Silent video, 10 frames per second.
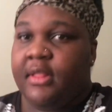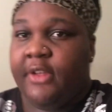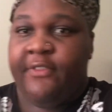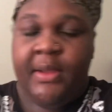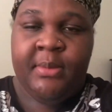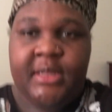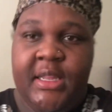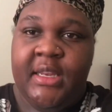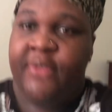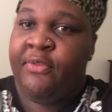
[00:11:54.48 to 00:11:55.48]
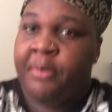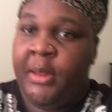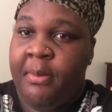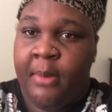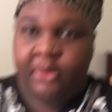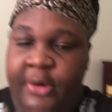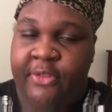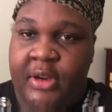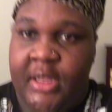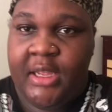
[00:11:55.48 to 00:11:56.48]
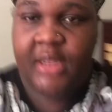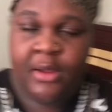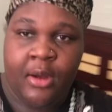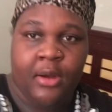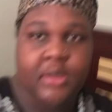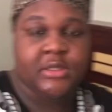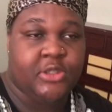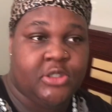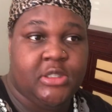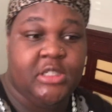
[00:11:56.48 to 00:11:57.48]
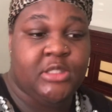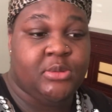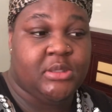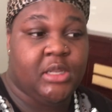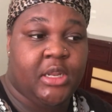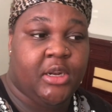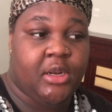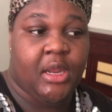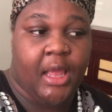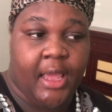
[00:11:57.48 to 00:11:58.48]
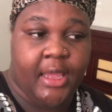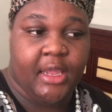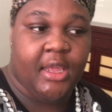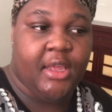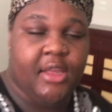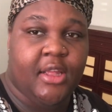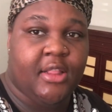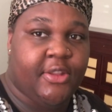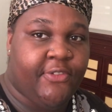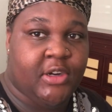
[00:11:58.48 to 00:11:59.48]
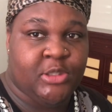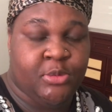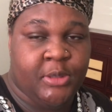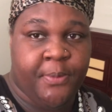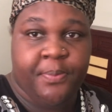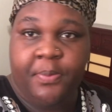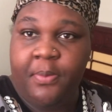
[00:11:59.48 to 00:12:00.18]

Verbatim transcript: the family didn't even meet my boyfriend yet, y'all. So, Jaleesa was literally, like, the first one.